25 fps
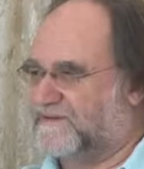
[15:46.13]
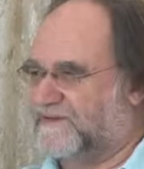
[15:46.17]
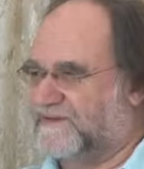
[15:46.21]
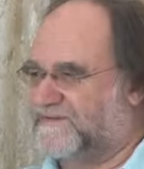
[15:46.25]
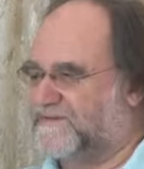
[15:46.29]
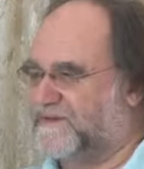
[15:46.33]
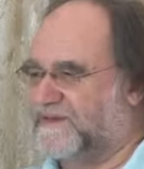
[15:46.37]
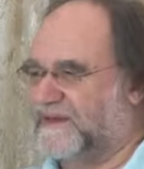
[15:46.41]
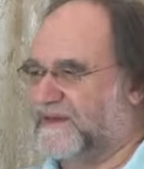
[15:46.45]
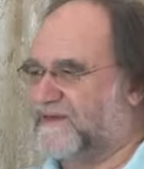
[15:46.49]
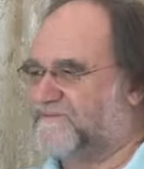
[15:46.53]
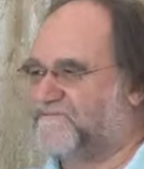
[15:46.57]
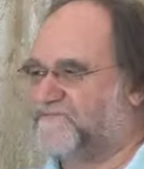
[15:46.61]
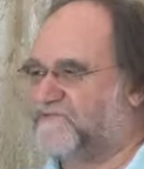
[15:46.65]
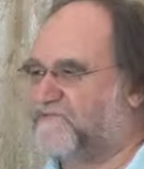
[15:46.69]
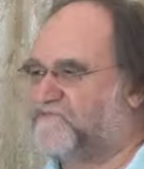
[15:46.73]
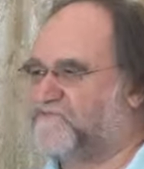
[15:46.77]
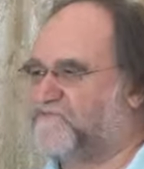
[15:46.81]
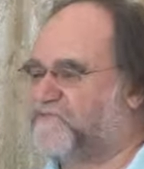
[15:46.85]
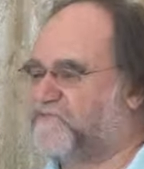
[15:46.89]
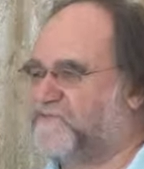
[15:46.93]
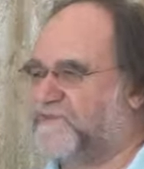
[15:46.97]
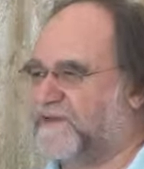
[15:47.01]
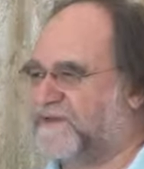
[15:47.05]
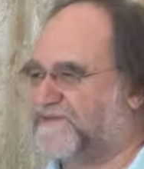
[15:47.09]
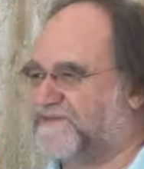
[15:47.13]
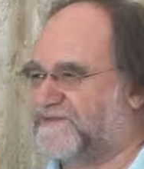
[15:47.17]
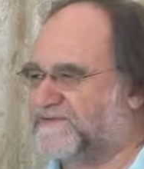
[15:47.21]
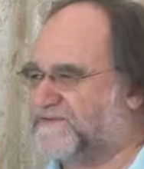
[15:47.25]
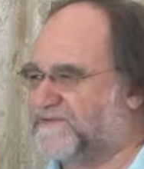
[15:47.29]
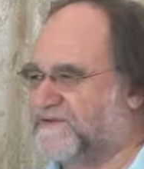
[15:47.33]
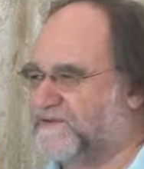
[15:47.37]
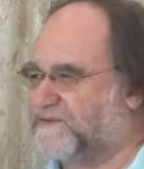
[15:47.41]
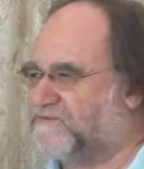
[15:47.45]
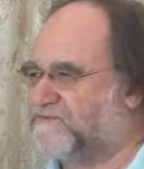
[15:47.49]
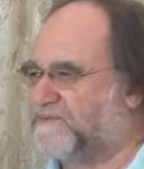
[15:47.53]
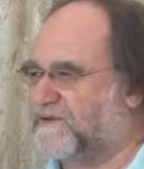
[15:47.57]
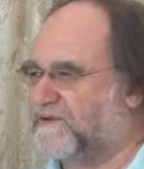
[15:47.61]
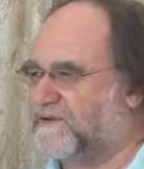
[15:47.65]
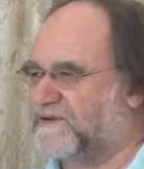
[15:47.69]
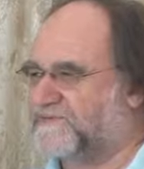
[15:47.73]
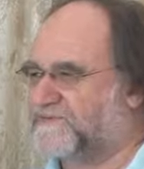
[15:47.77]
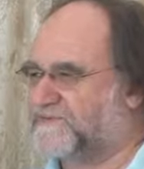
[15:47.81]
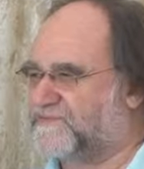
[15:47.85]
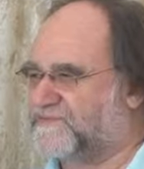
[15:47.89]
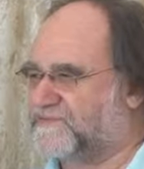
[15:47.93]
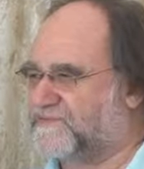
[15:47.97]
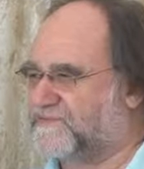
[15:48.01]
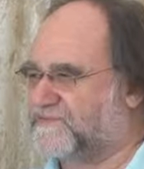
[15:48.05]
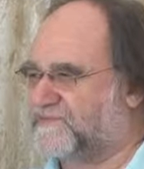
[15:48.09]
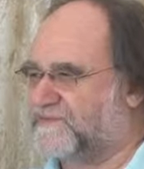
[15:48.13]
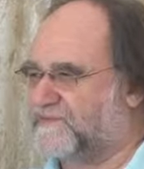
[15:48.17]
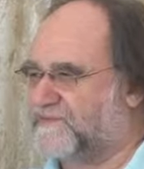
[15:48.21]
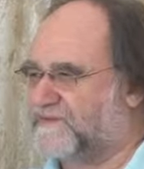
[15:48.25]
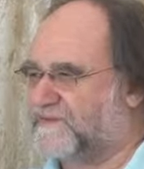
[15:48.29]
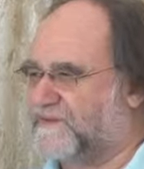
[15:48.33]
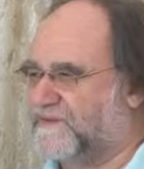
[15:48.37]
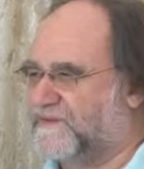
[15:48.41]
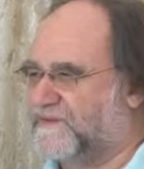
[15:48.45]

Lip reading: I think every room has its own bathroom.